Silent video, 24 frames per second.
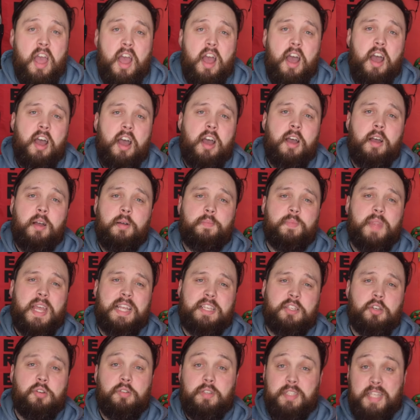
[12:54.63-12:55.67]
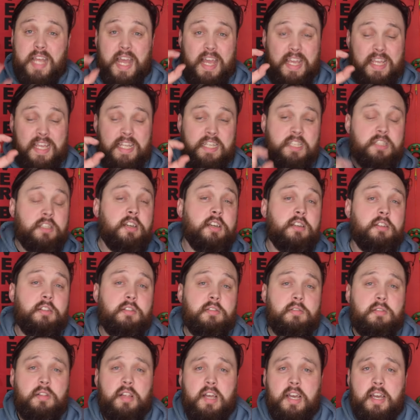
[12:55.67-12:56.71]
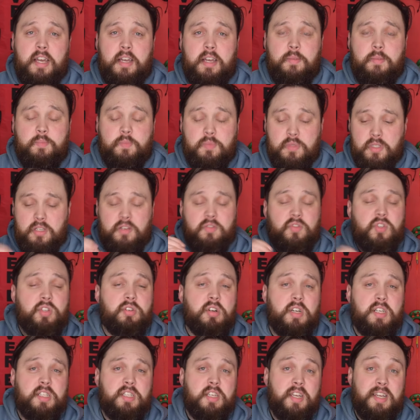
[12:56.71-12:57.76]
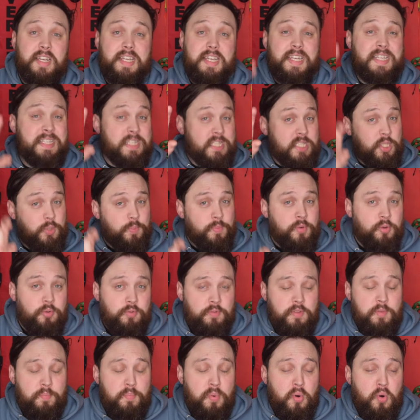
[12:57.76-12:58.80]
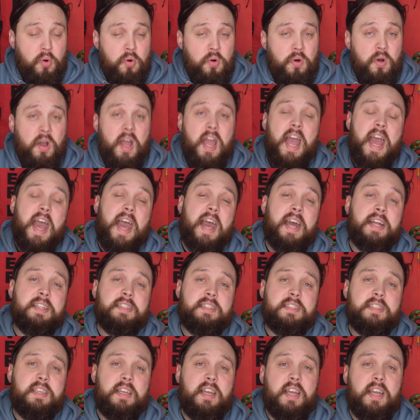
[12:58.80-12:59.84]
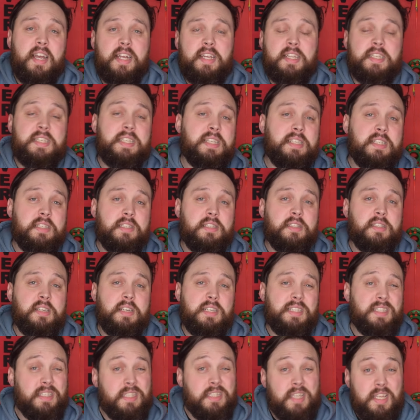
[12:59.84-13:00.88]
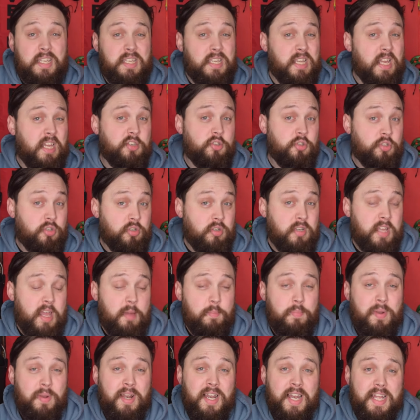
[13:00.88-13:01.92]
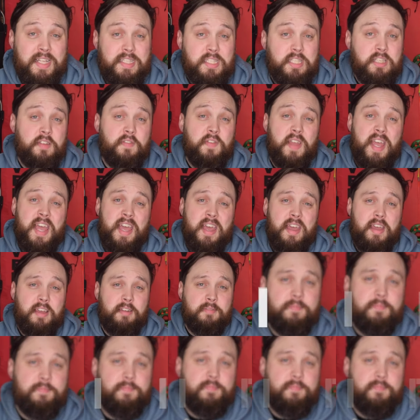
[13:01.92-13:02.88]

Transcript: As long as that internal sort of structure is smooth bore and a decent size, then yeah, you should get plenty of air.